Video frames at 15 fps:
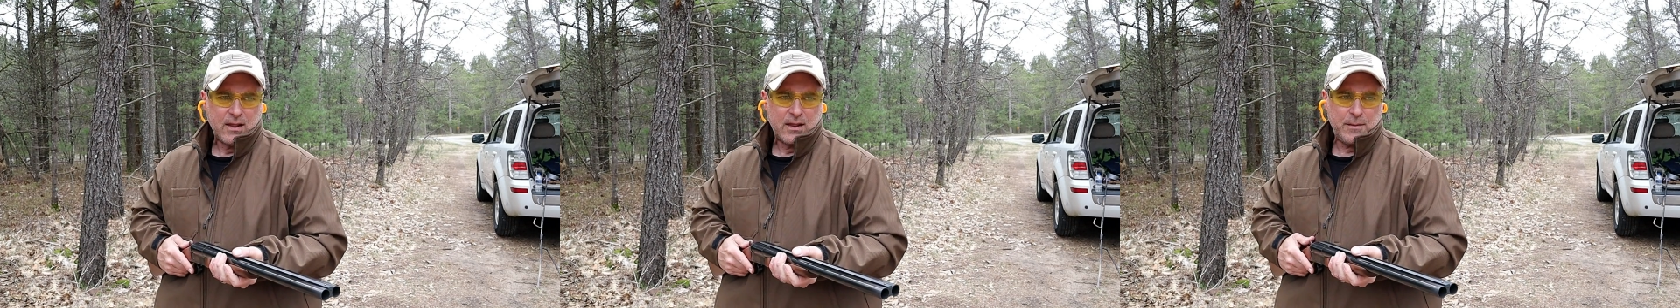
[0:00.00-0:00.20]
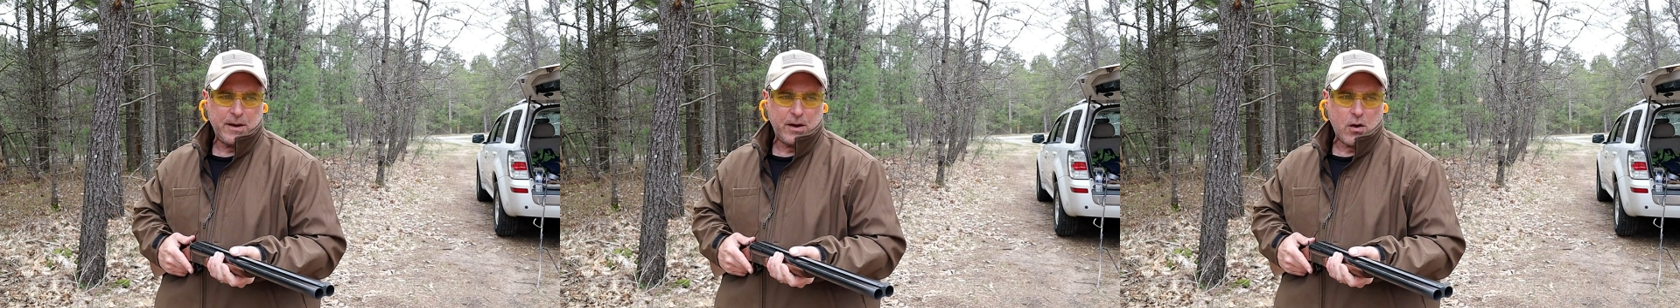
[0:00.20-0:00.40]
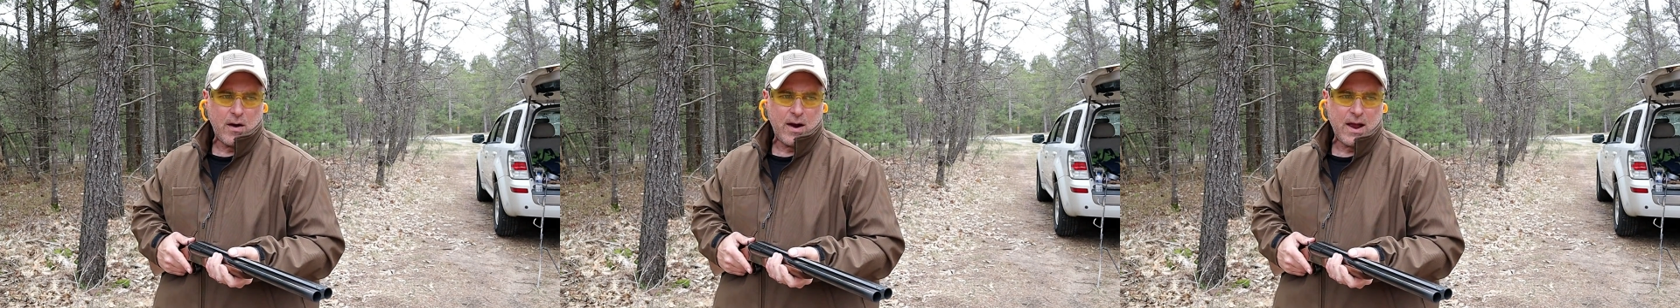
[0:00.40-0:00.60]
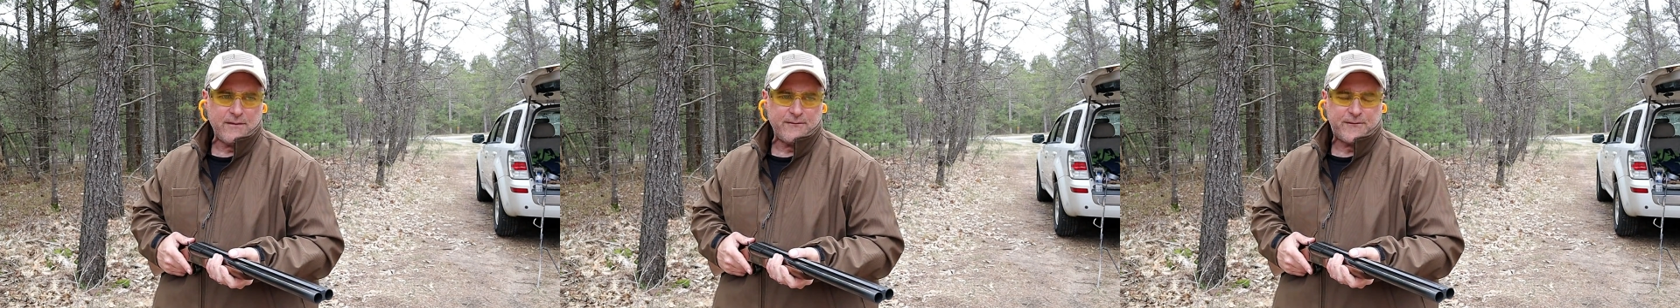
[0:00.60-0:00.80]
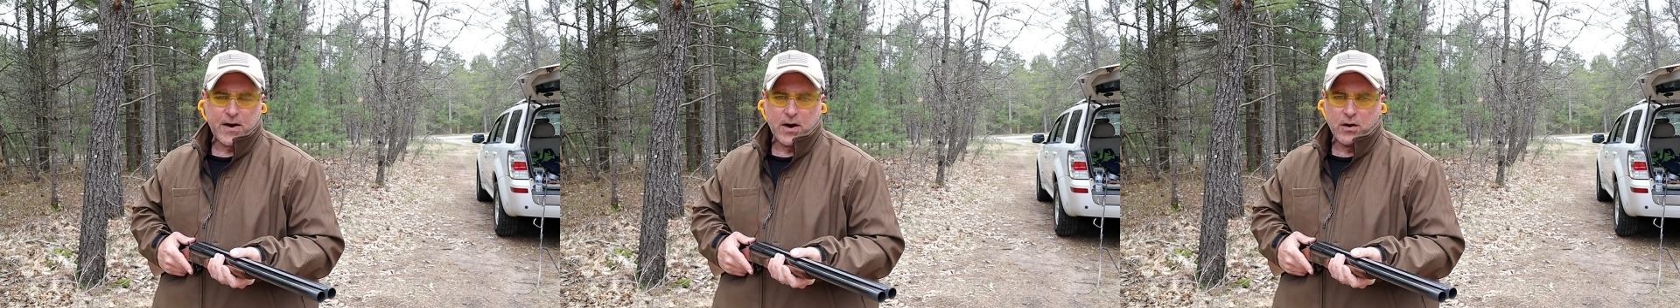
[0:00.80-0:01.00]
Let me go ahead
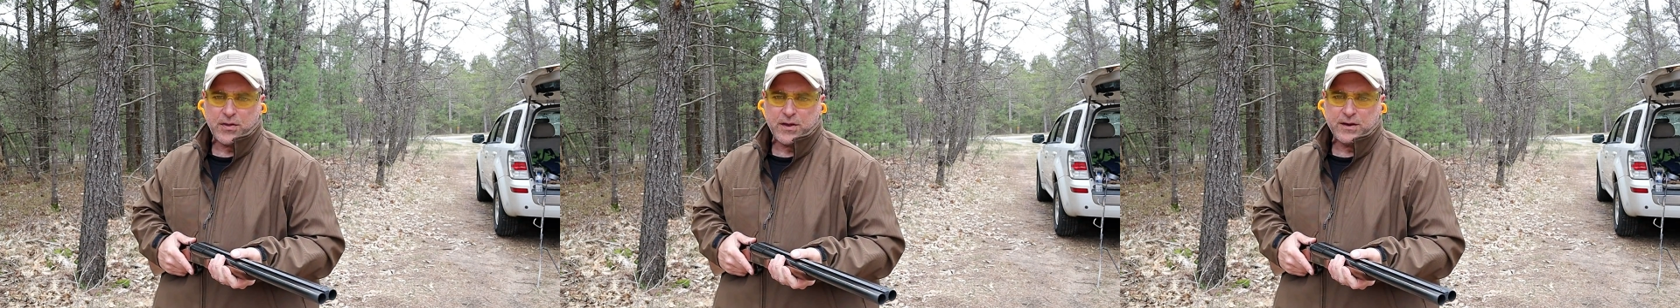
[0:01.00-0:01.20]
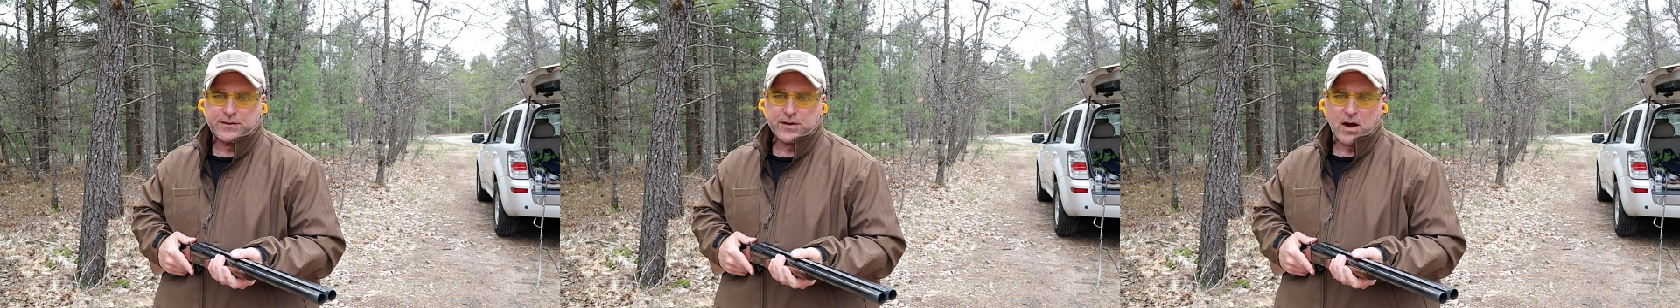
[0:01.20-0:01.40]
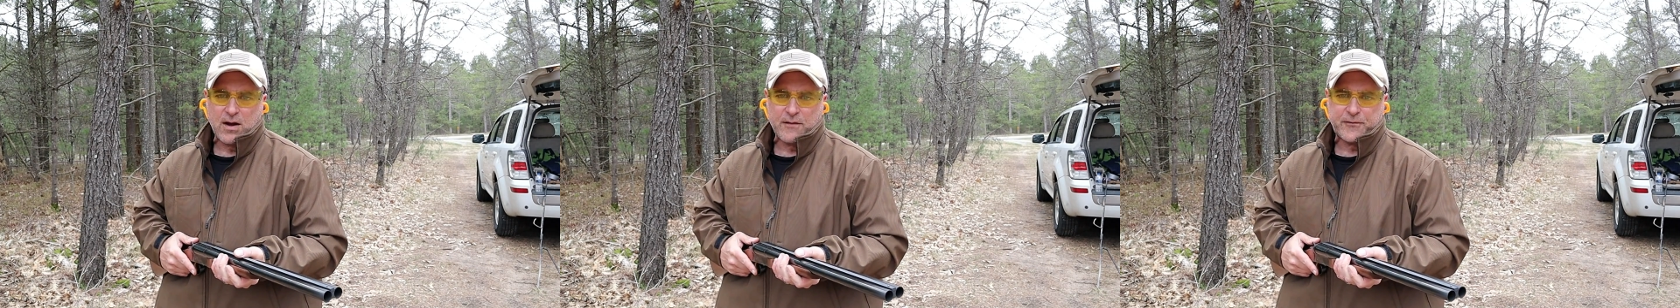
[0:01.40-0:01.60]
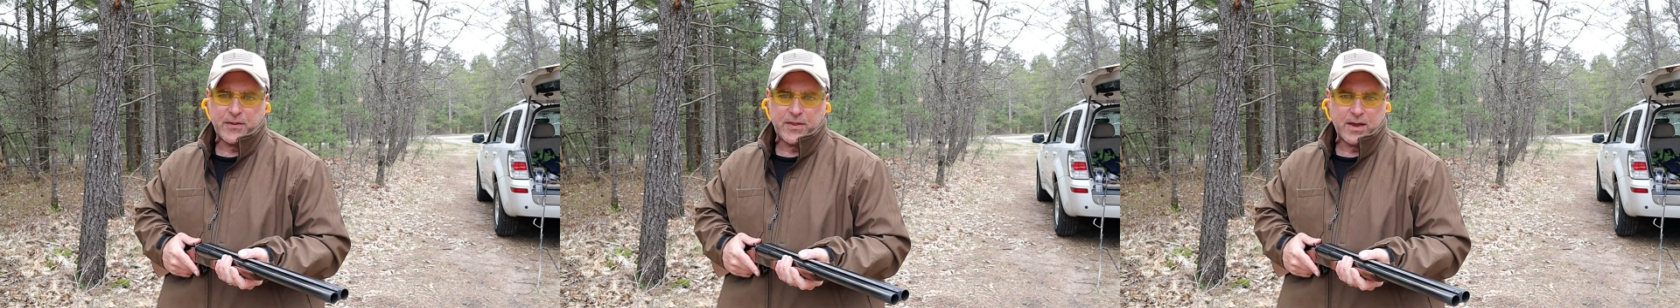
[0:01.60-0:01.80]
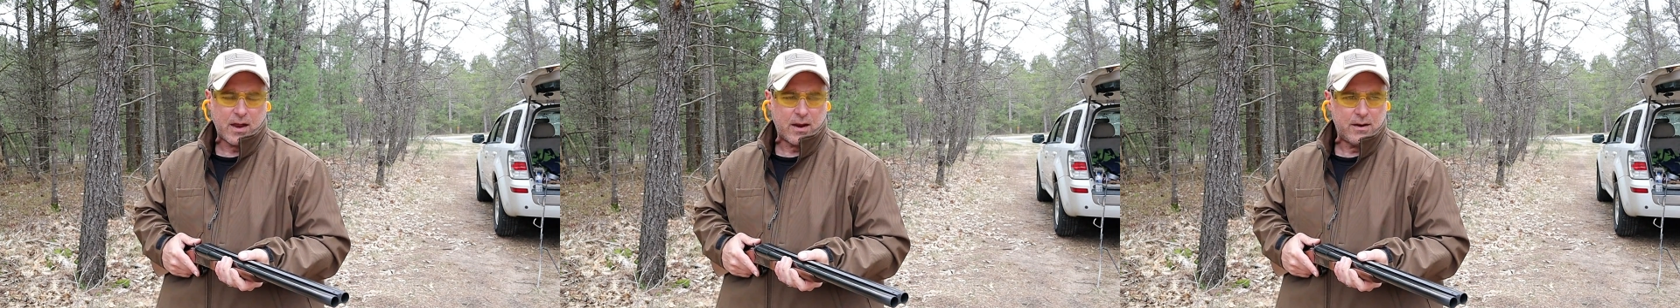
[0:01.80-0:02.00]
and fire these off,
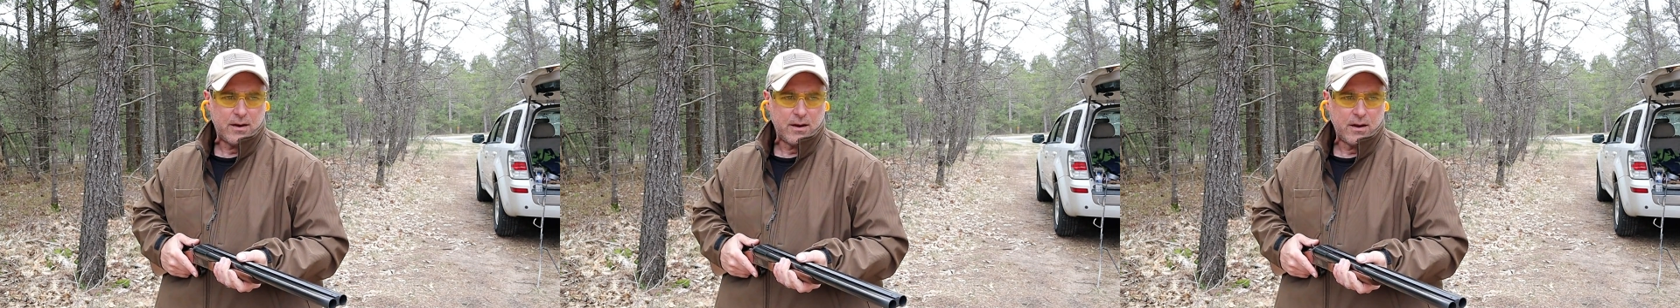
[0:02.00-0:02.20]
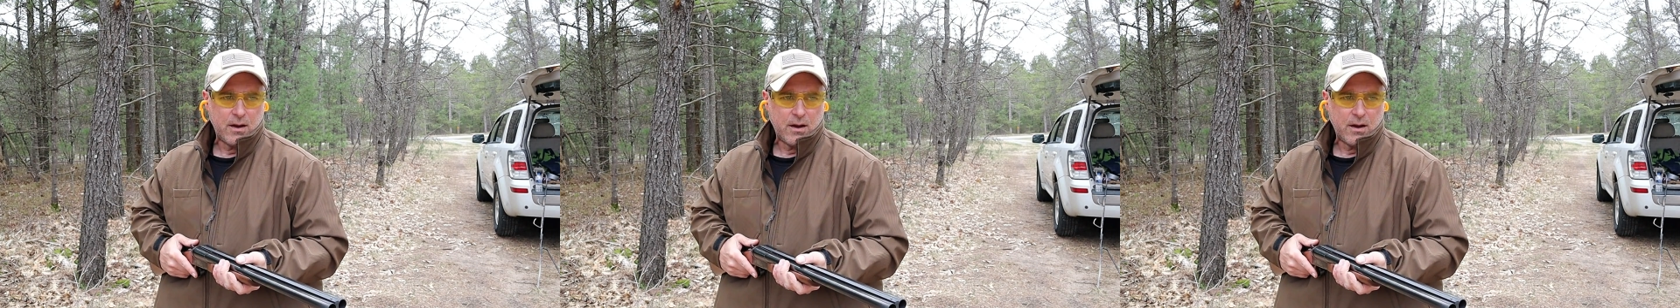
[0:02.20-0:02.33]
and then